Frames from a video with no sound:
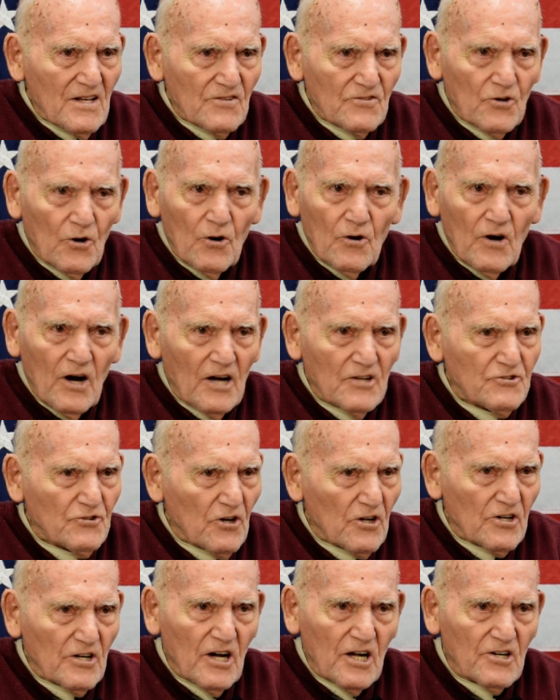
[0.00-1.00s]
No, I
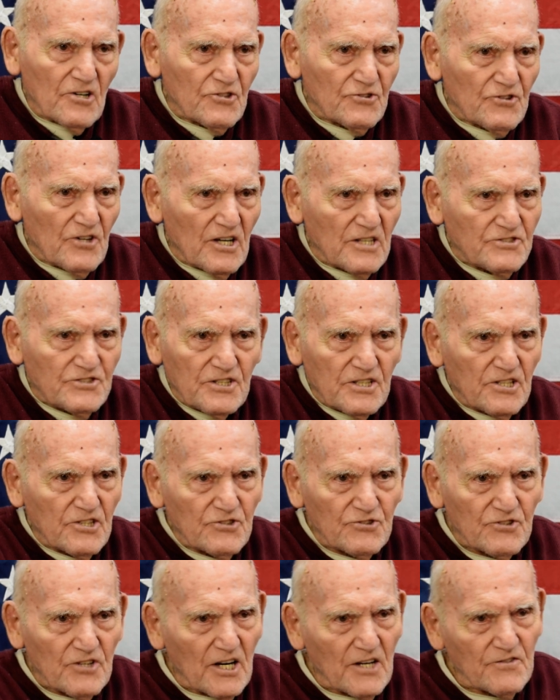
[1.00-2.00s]
taught her how to drive. She
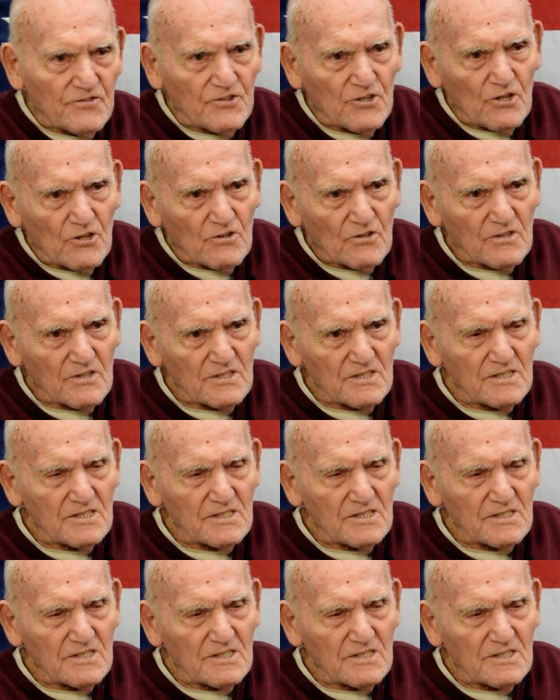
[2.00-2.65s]
didn't drive, no.